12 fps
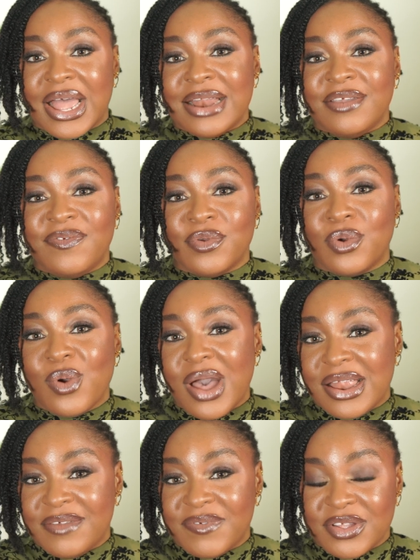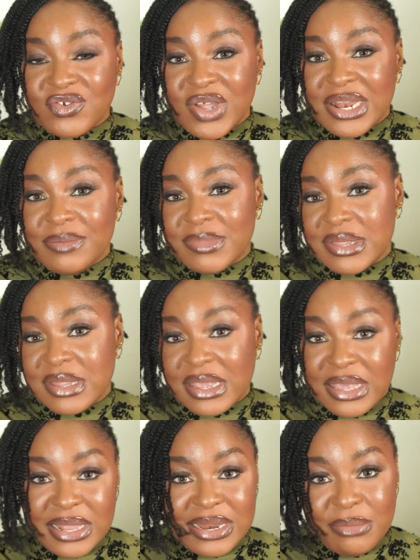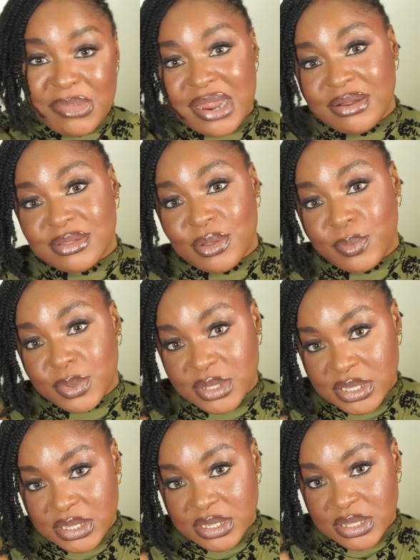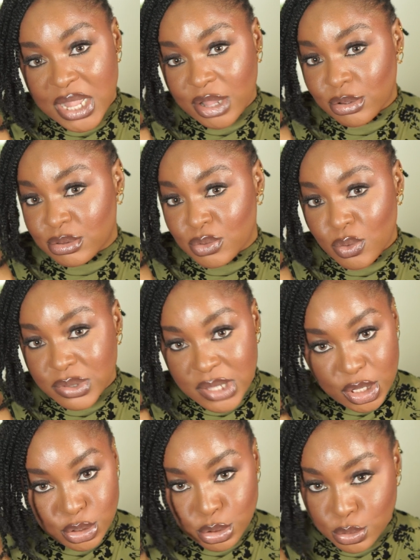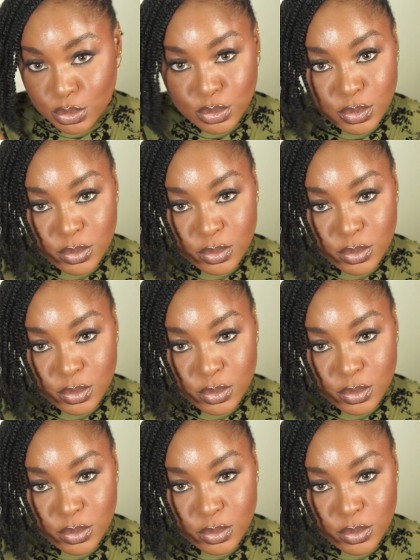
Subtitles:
And if you go and eventually mistakenly marry somebody that does not send you,